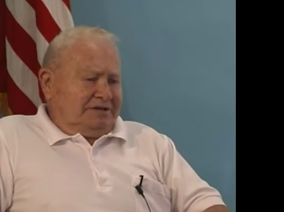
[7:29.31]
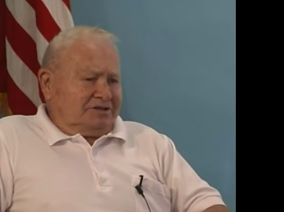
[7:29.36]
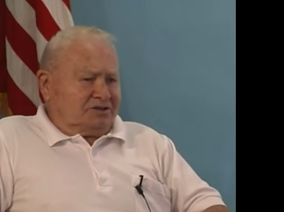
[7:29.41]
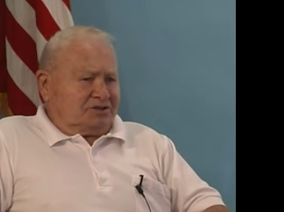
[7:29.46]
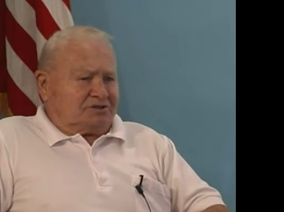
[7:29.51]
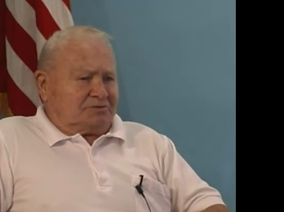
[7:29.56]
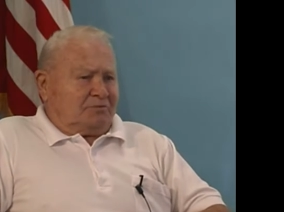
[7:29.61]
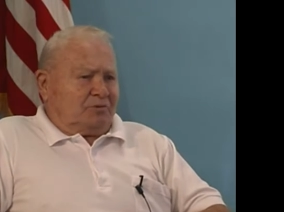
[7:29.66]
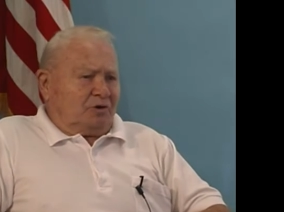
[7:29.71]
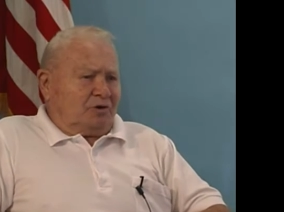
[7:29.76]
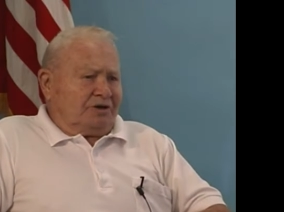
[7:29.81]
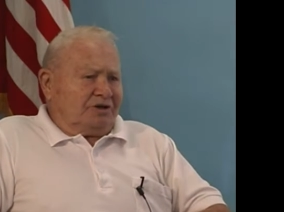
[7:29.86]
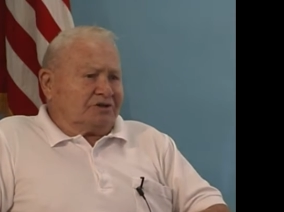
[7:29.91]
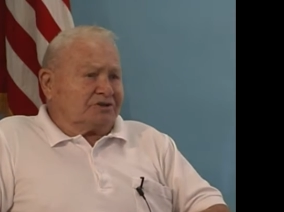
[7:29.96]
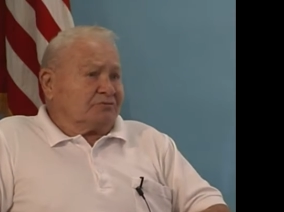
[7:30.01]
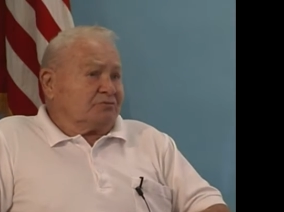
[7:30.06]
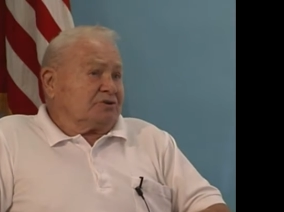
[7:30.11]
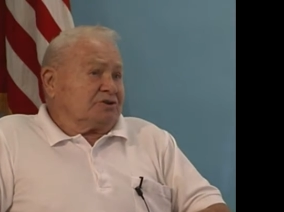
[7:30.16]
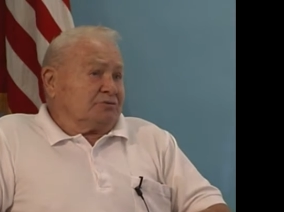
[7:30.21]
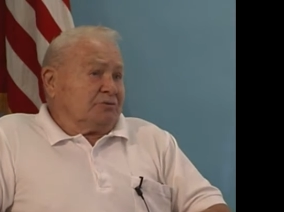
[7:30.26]
to support
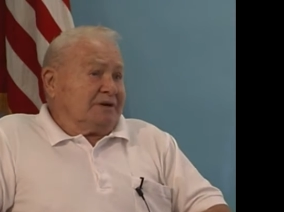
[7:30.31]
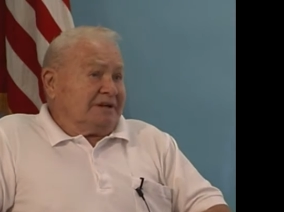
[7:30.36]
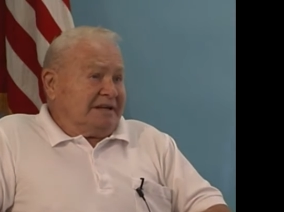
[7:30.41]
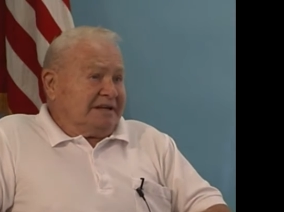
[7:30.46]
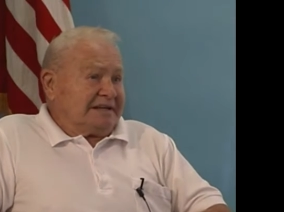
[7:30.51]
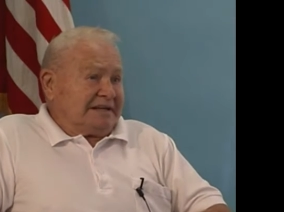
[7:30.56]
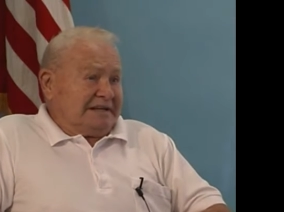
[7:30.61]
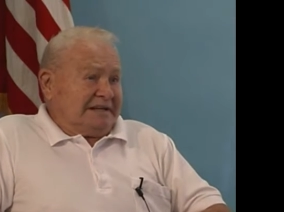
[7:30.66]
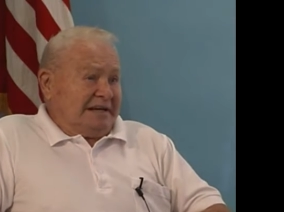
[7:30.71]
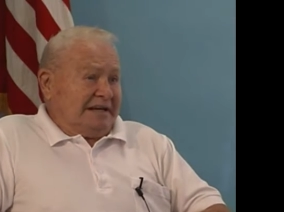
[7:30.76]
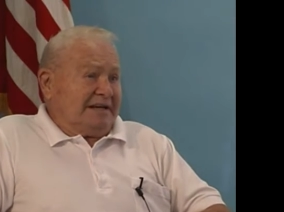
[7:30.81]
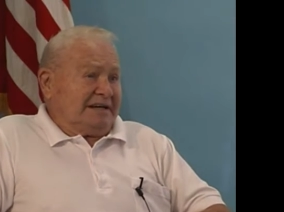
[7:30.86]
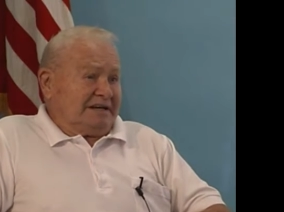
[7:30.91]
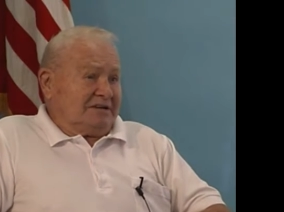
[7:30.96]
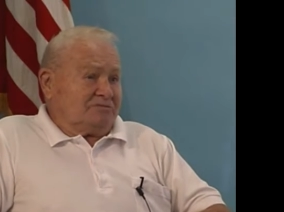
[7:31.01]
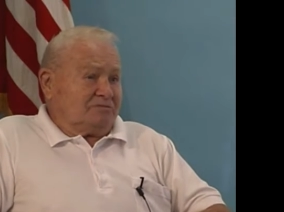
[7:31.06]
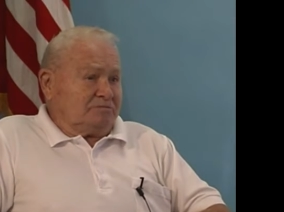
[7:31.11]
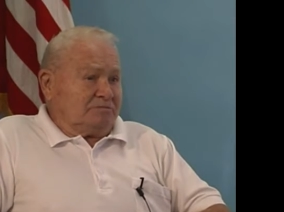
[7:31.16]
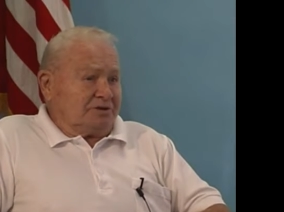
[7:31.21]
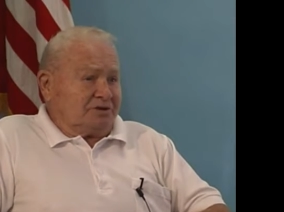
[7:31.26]
us, which we didn't
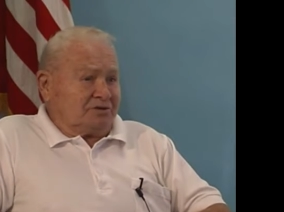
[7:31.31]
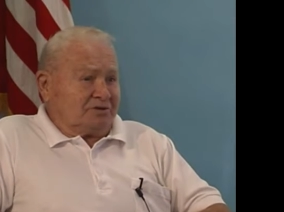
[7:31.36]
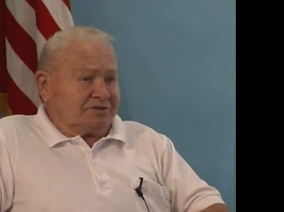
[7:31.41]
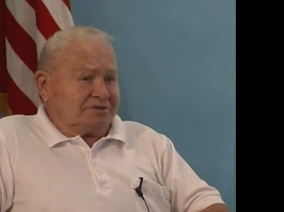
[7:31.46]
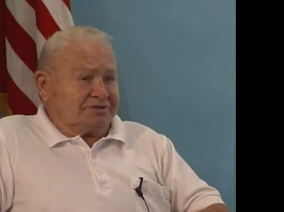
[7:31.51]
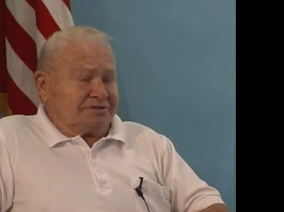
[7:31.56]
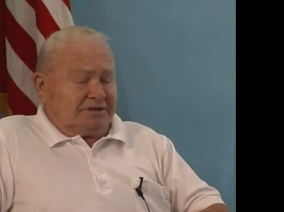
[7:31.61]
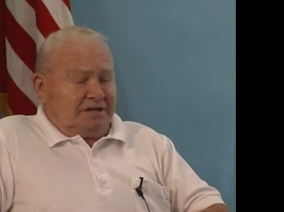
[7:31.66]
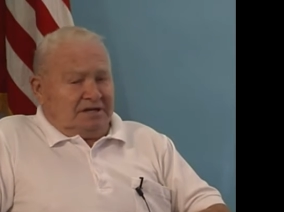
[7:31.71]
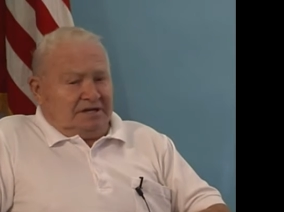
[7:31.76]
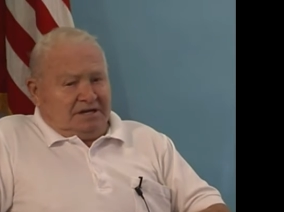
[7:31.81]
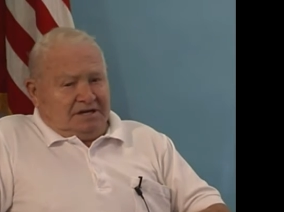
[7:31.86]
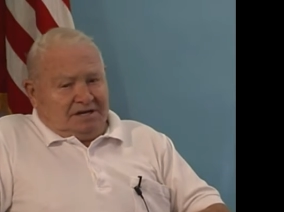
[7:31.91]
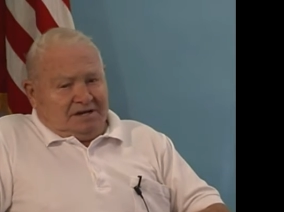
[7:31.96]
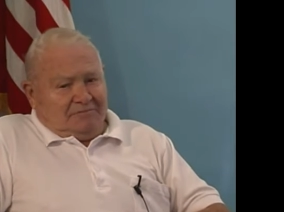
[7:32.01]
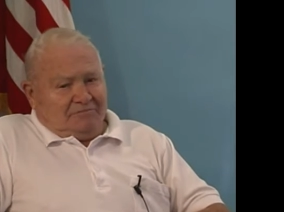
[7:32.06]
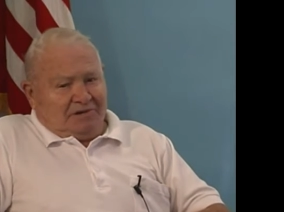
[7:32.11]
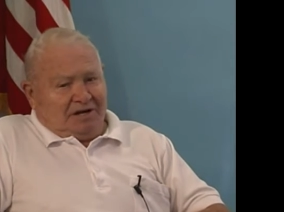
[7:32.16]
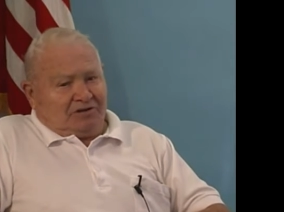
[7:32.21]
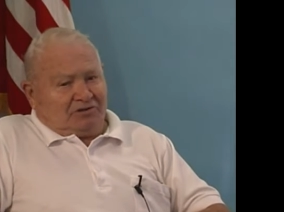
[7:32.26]
have because
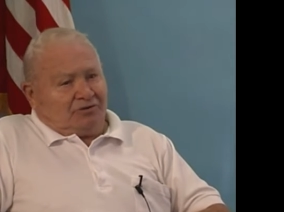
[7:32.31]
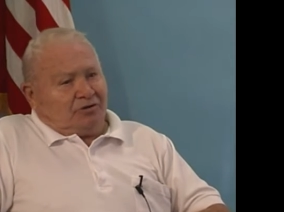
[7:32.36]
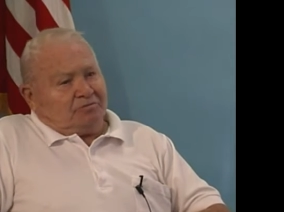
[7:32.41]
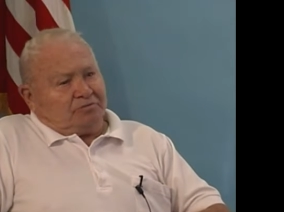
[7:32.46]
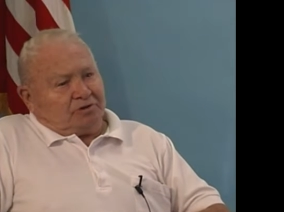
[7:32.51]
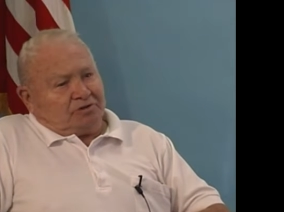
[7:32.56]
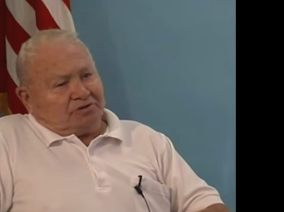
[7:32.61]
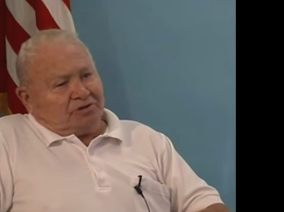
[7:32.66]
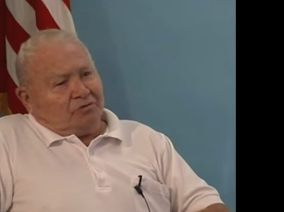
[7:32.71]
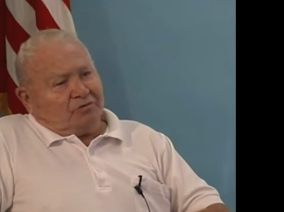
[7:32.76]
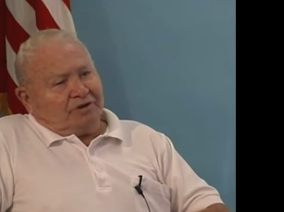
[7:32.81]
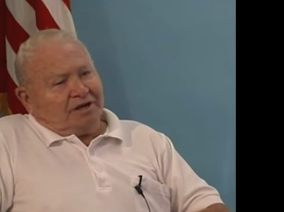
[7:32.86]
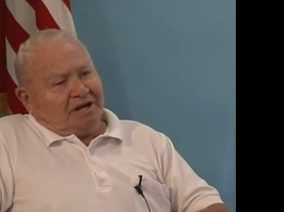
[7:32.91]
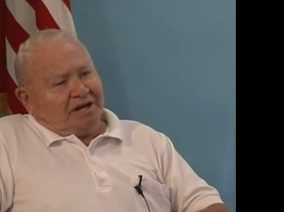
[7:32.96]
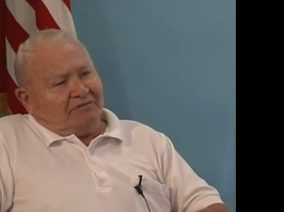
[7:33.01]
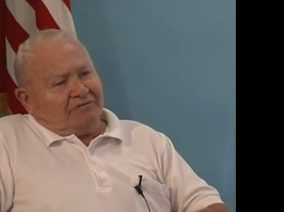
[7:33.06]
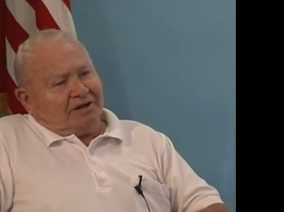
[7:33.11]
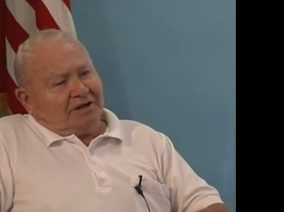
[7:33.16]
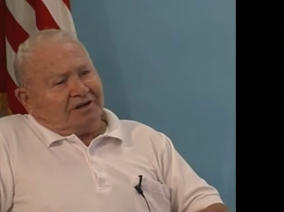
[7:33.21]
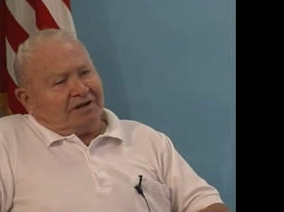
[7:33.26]
paratroopers don't
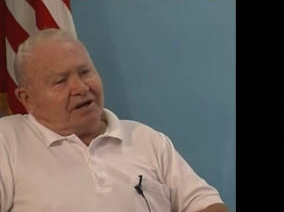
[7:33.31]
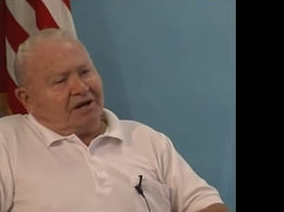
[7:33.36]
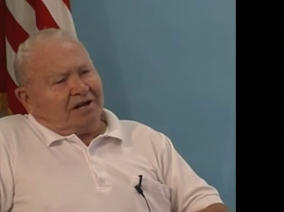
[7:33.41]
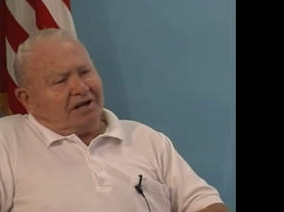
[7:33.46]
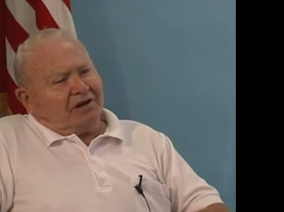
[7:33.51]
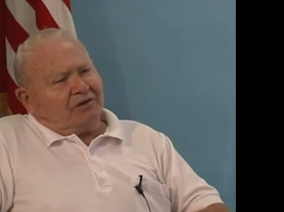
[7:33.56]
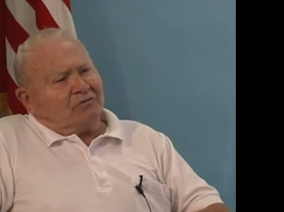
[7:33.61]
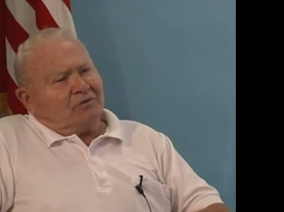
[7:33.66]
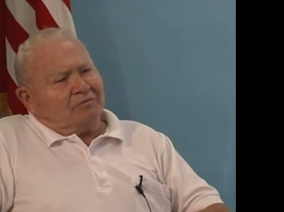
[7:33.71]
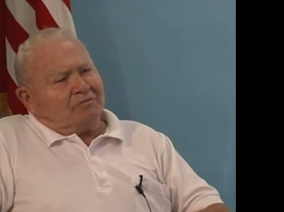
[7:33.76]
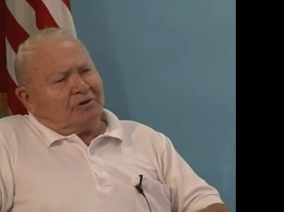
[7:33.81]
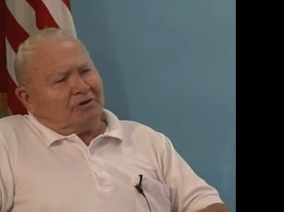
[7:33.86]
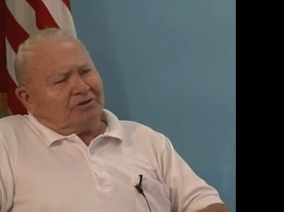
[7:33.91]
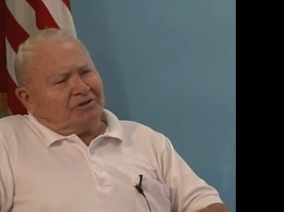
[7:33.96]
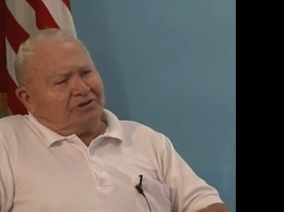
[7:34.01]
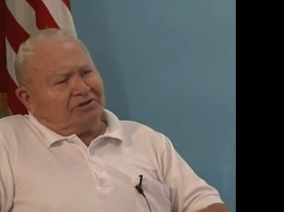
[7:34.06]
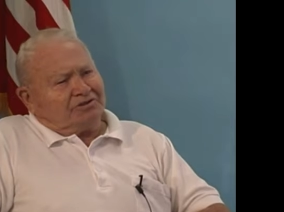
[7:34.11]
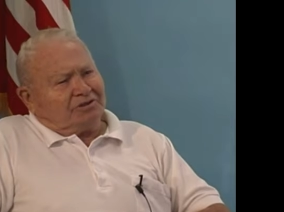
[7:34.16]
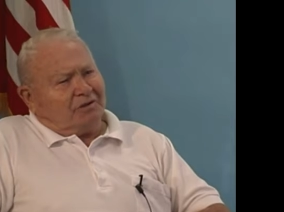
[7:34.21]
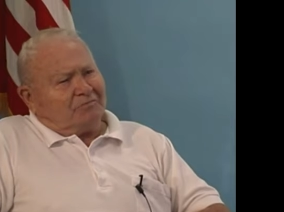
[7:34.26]
have that kind of
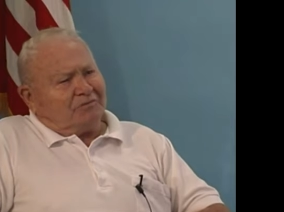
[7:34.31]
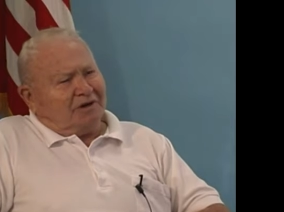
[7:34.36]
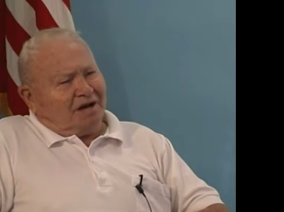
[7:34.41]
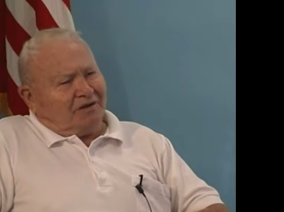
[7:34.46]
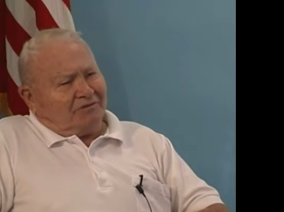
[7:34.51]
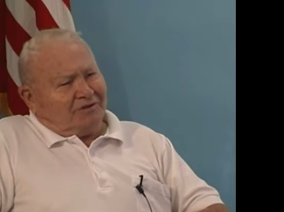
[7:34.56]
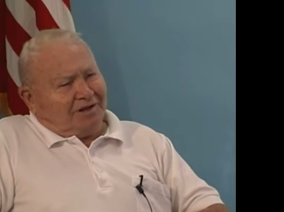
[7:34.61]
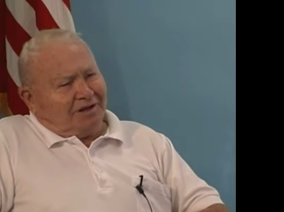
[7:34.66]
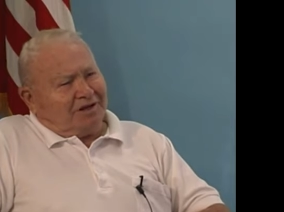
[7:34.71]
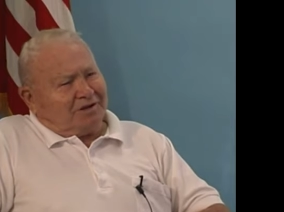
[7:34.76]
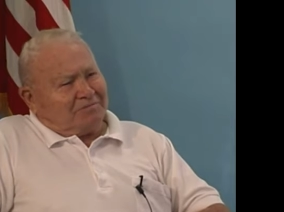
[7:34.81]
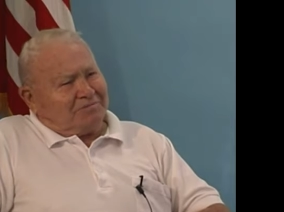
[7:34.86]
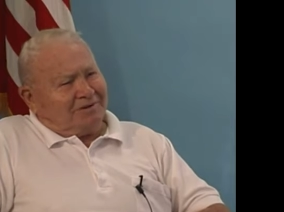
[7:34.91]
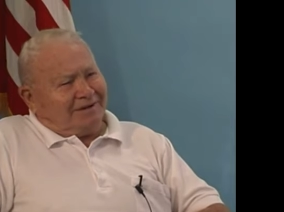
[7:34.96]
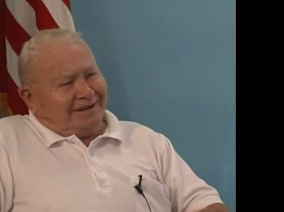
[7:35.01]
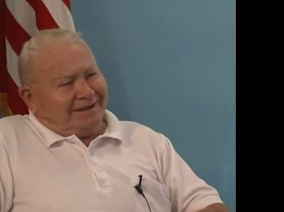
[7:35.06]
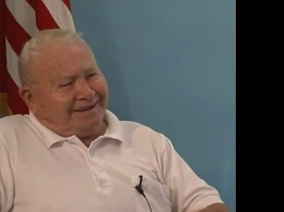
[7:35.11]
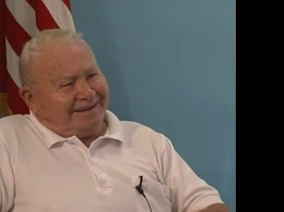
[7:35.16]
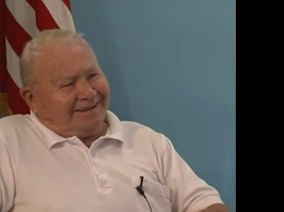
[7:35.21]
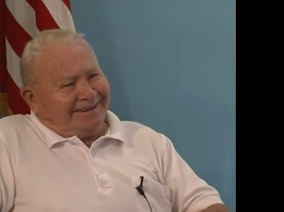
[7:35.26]
equipment when you jump out of an
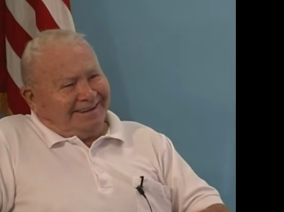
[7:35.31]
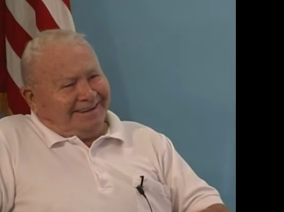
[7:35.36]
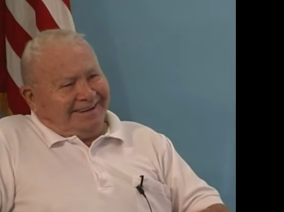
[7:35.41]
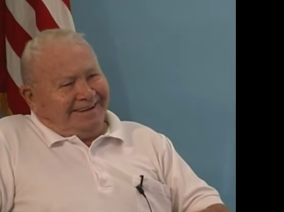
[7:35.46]
airplane.